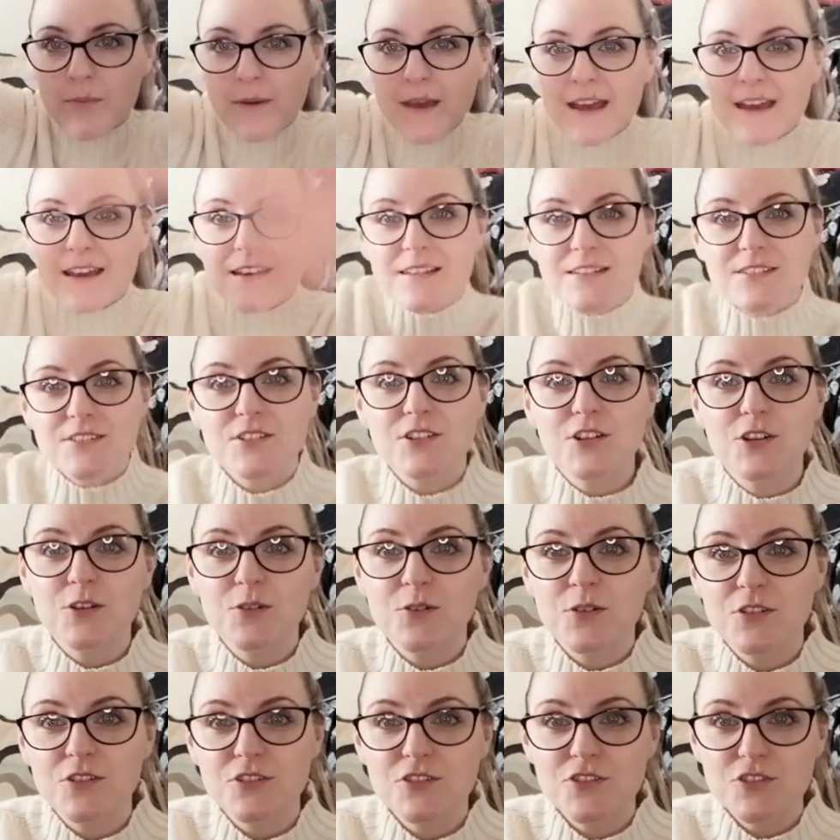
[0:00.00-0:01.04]
a big
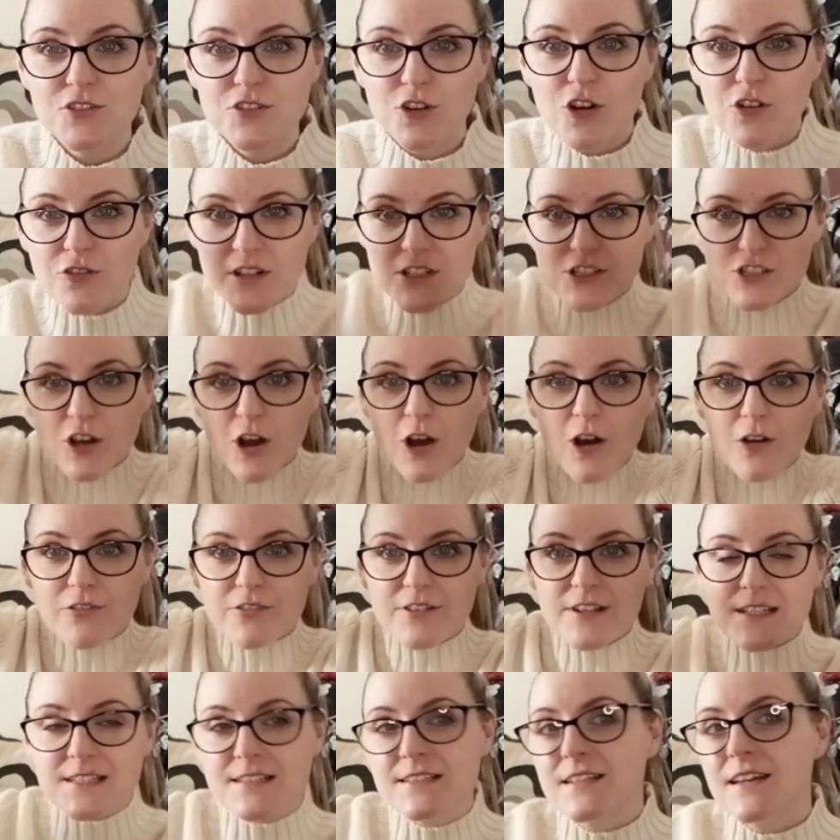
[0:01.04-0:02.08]
new storage
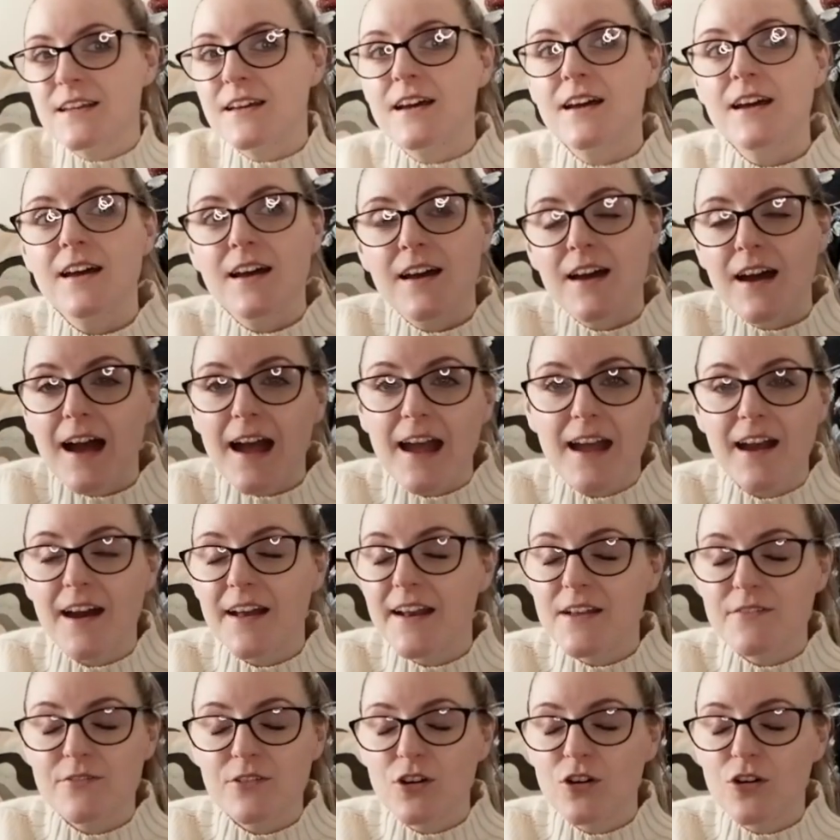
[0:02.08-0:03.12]
office. I
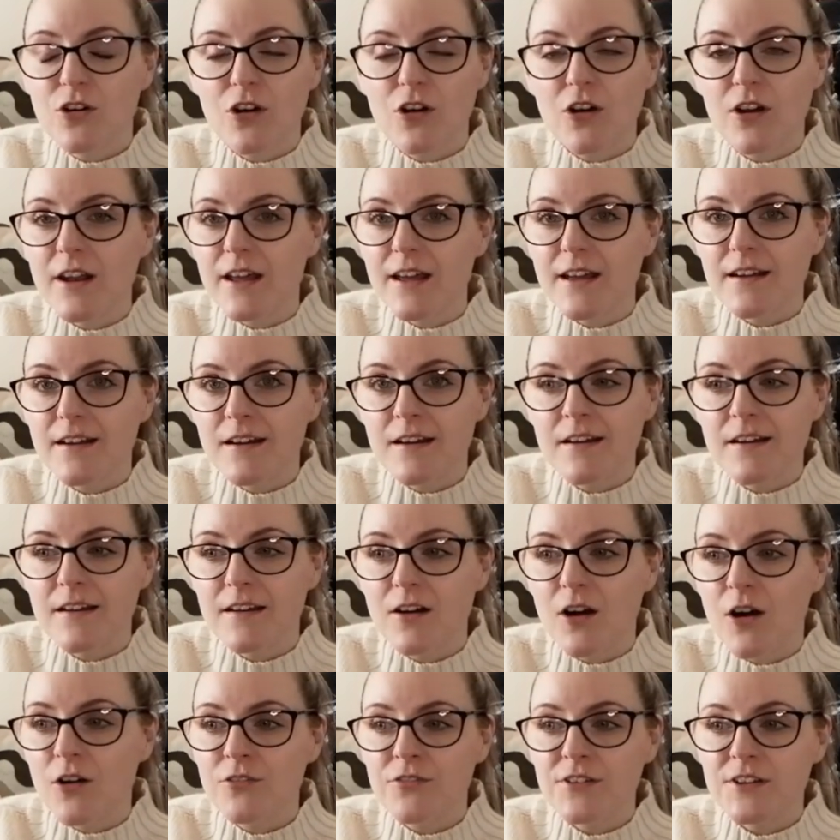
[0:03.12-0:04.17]
can't even call it
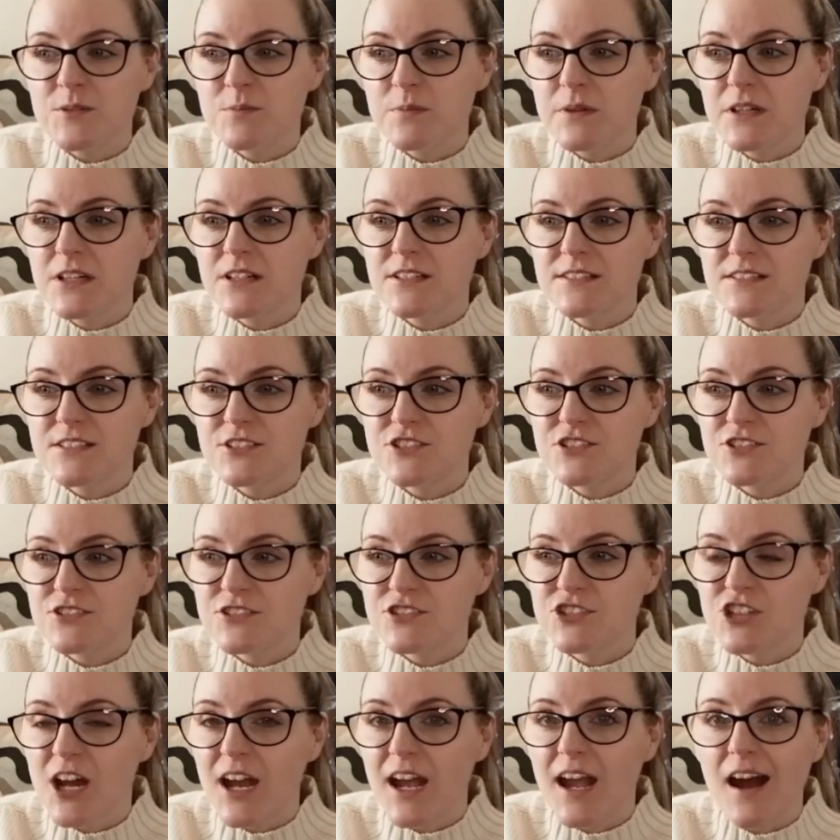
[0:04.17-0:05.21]
an office because it's
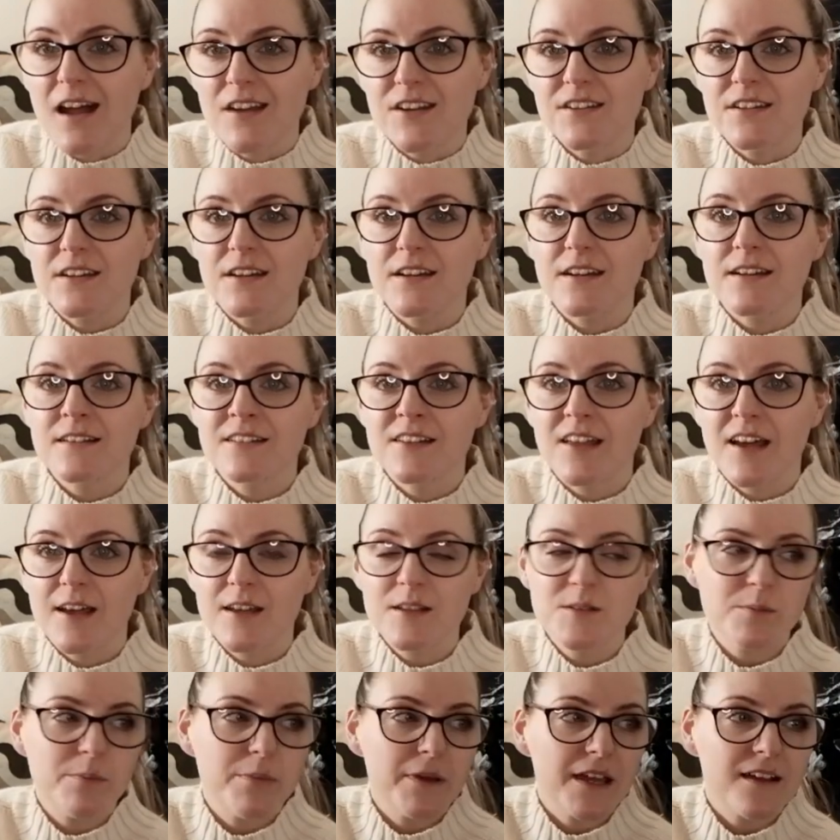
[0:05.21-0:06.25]
just gigantic. It's
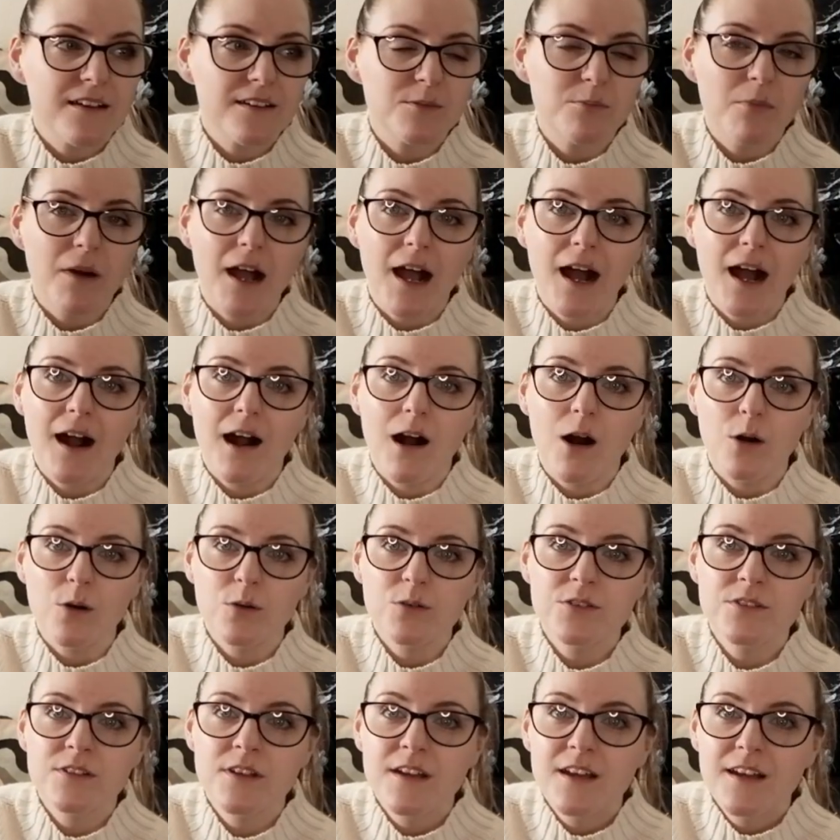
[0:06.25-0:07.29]
like as big as my
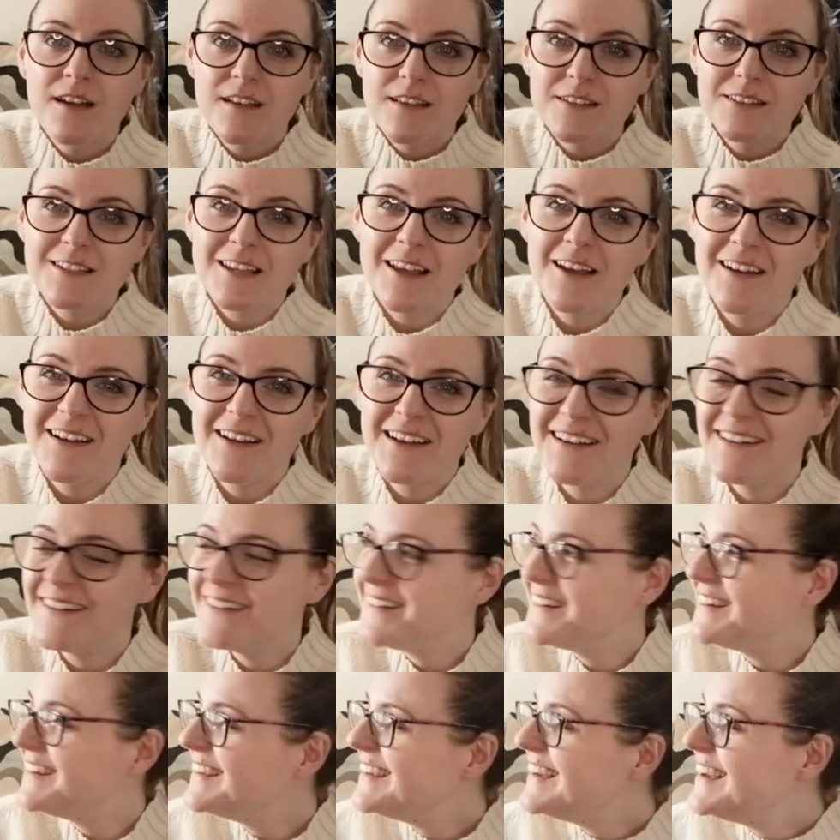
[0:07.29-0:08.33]
house. So
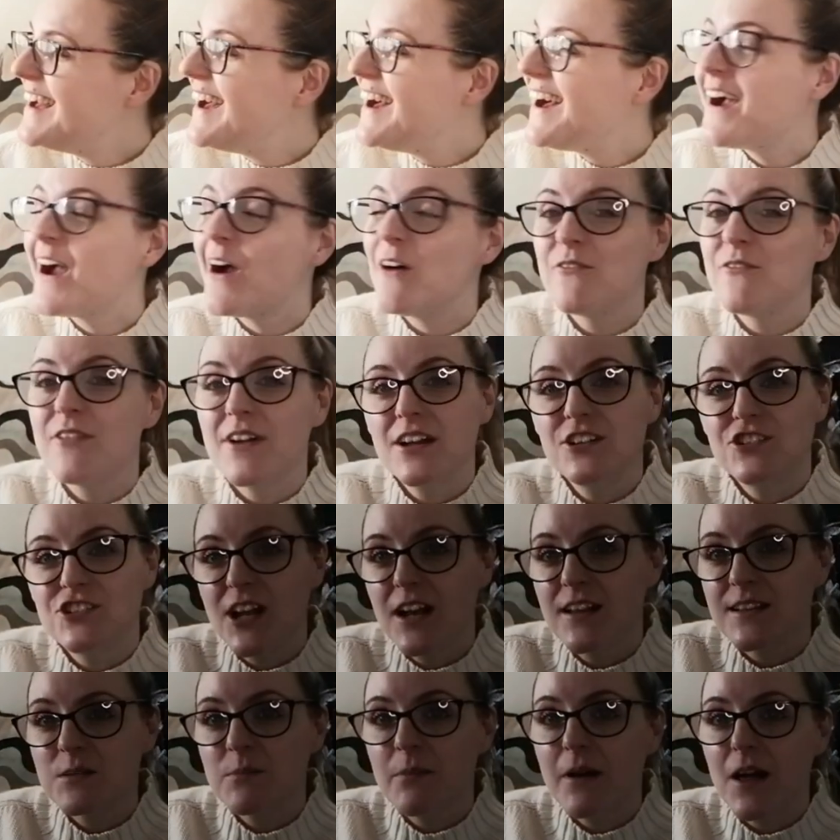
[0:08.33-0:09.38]
I'm very
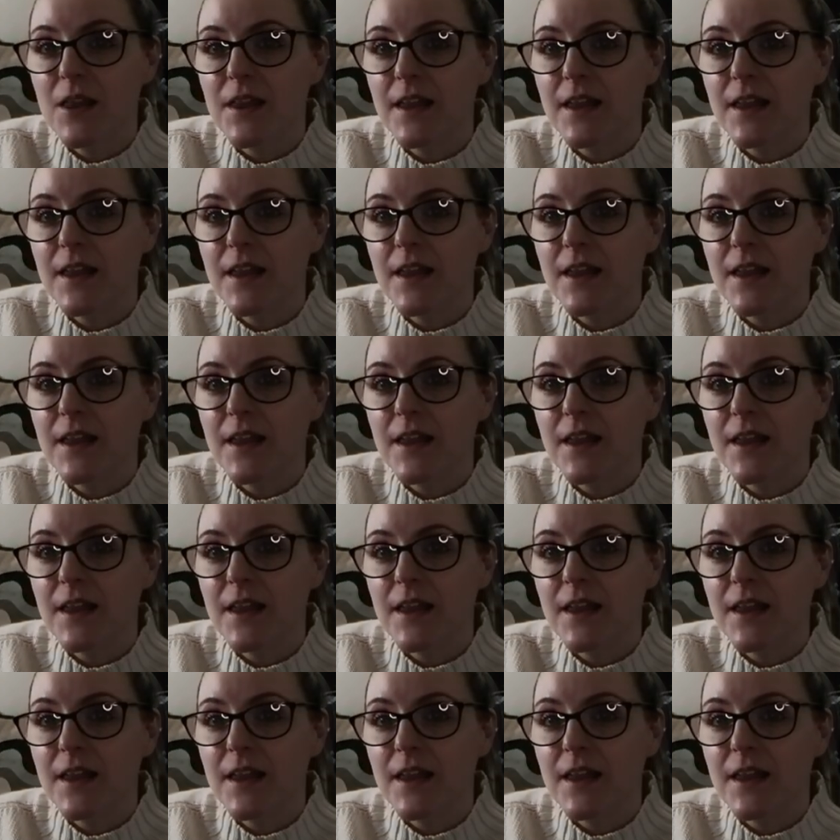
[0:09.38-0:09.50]
jealous